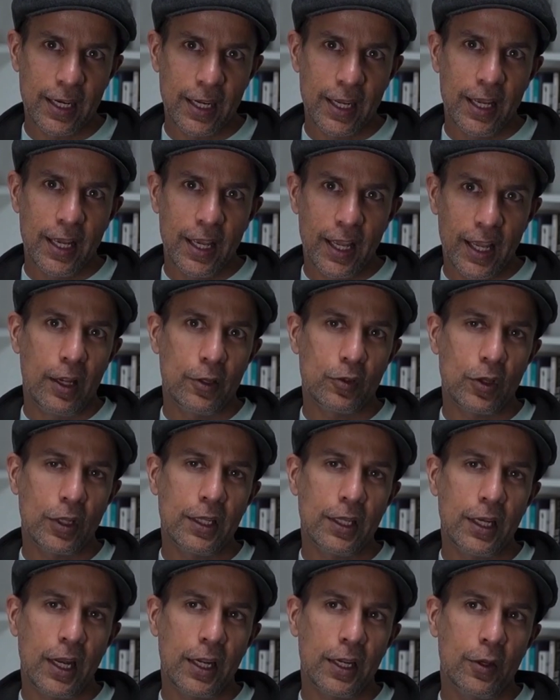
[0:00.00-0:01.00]
Yeah. And so I
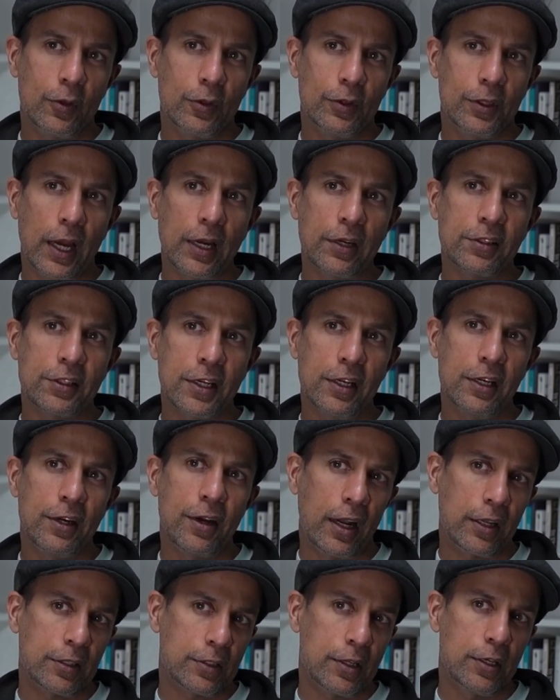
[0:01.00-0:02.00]
think like, that skill
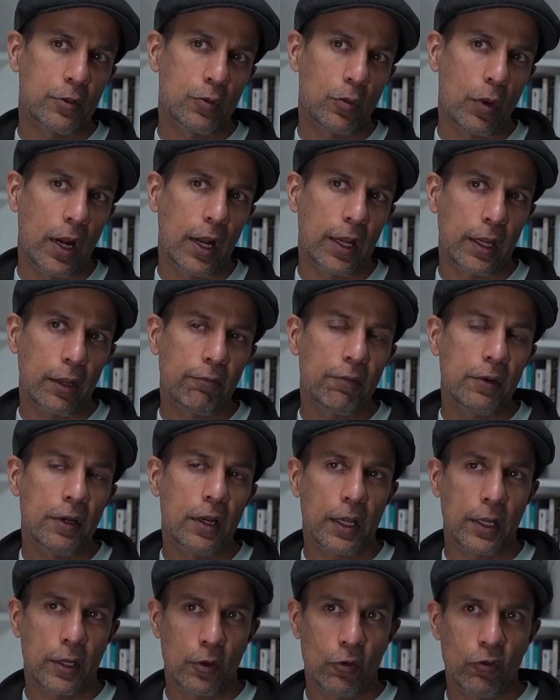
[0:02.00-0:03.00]
translates well. Like I feel
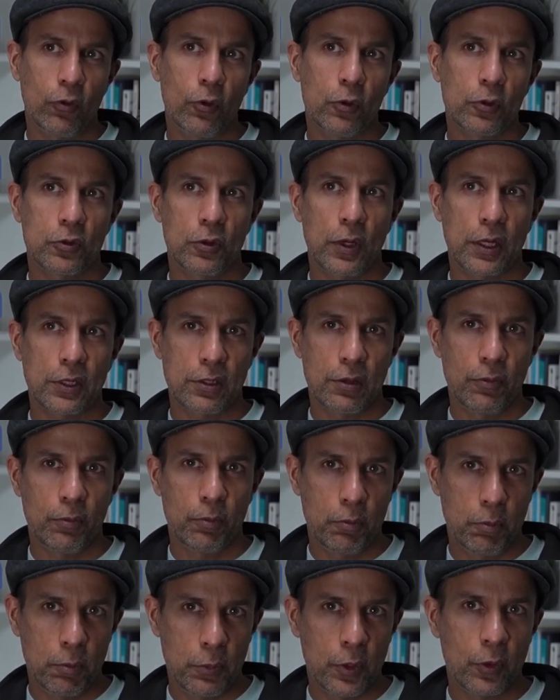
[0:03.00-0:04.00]
like, folks who actually,
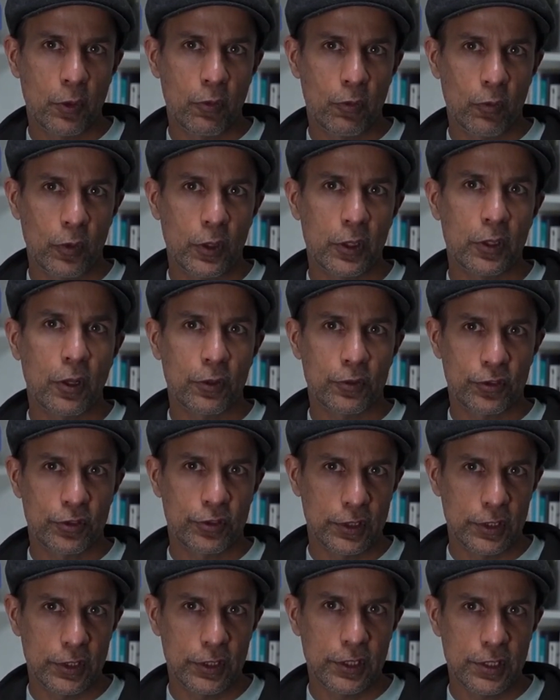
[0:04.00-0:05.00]
worked on
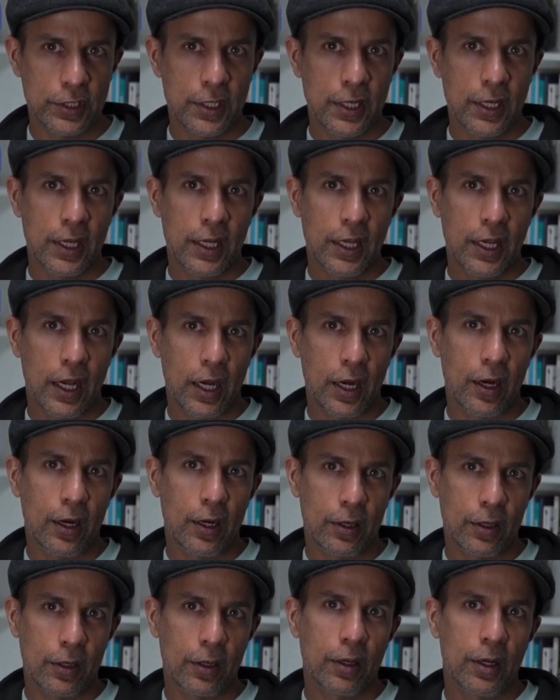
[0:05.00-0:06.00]
search
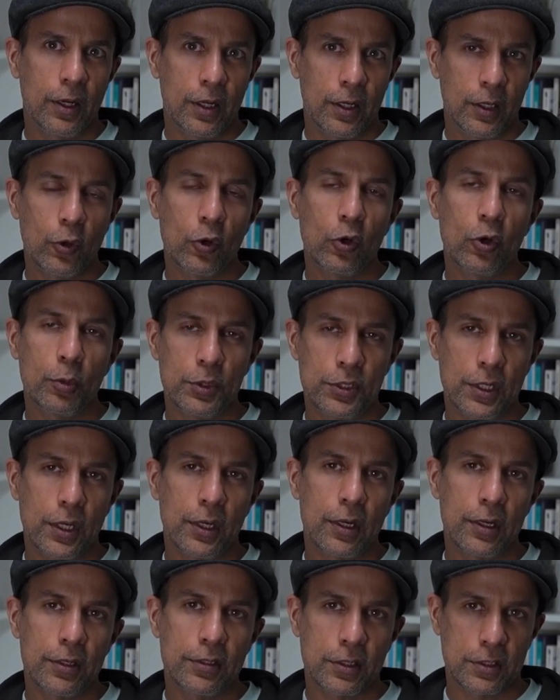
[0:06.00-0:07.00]
are going to be
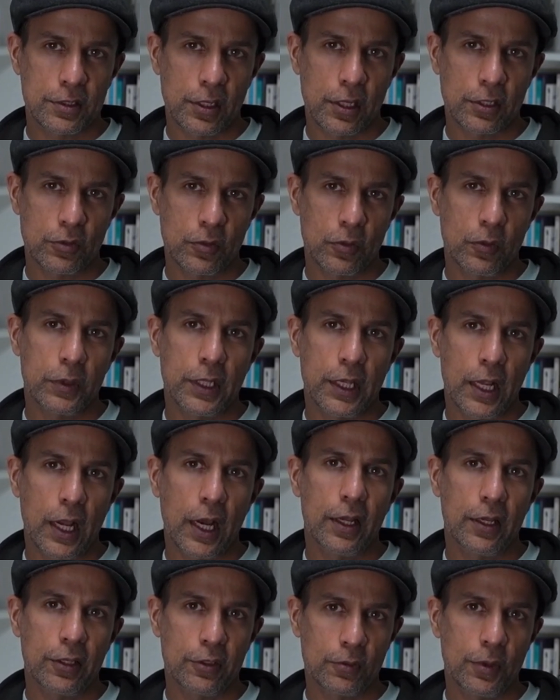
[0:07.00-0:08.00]
generally successful with
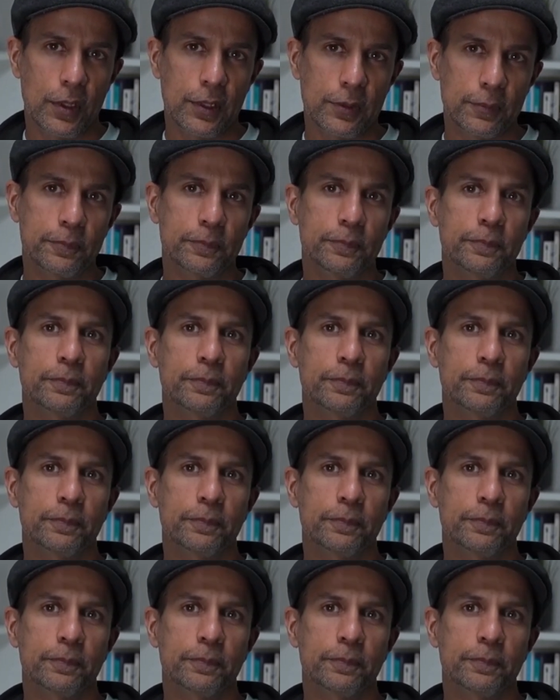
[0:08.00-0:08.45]
AI as well.